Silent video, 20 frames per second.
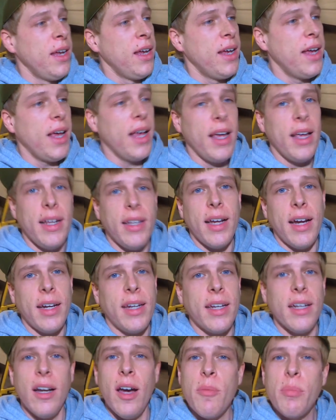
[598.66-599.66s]
And I
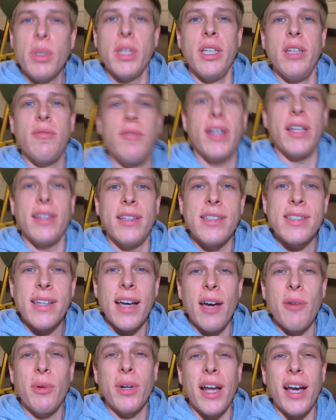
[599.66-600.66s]
cannot believe that this
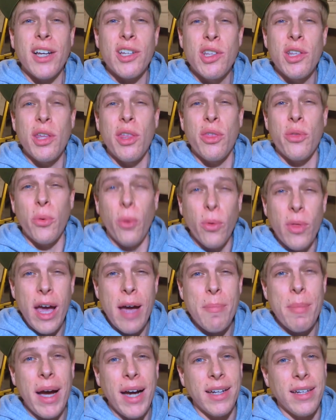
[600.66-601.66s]
guy would actually throw
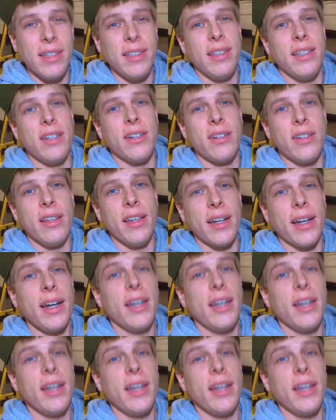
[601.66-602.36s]
that back in there. Like, I